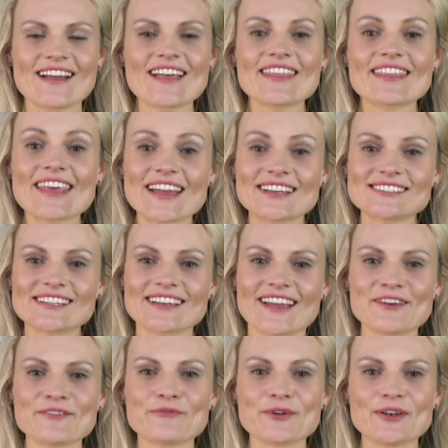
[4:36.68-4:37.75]
Thanks
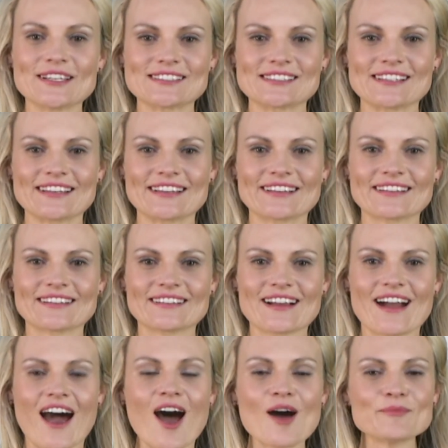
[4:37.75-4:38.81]
again for listening.
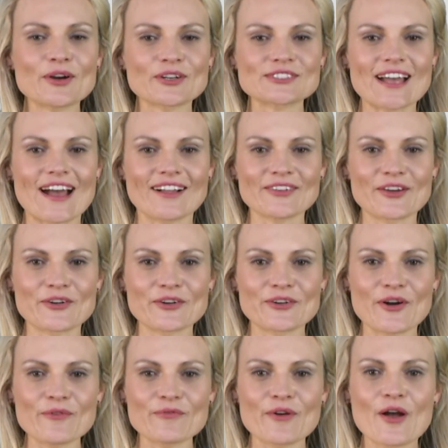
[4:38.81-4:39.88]
I'm Dr. Elna
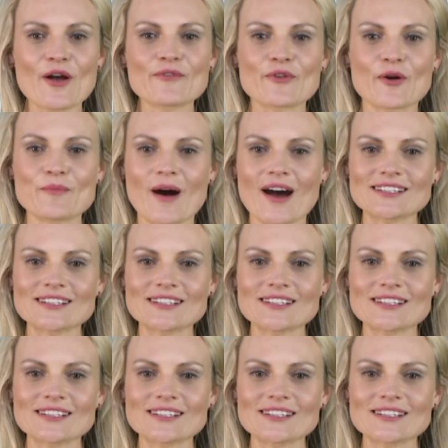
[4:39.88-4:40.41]
Rudolph from My